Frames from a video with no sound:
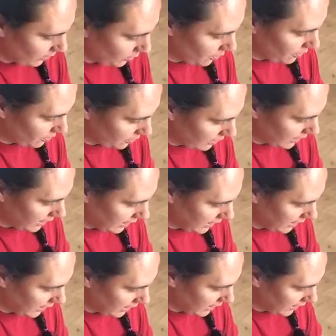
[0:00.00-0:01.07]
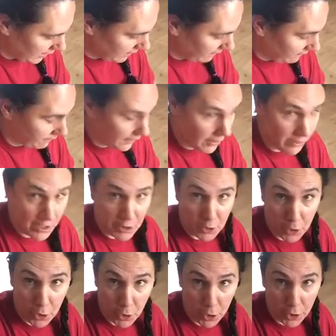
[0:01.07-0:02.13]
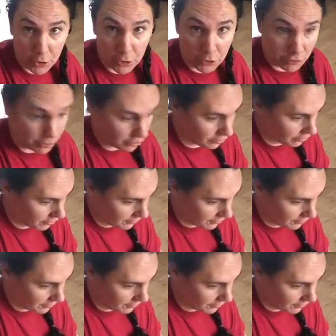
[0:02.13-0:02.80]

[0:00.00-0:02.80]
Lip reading: ordered a very large,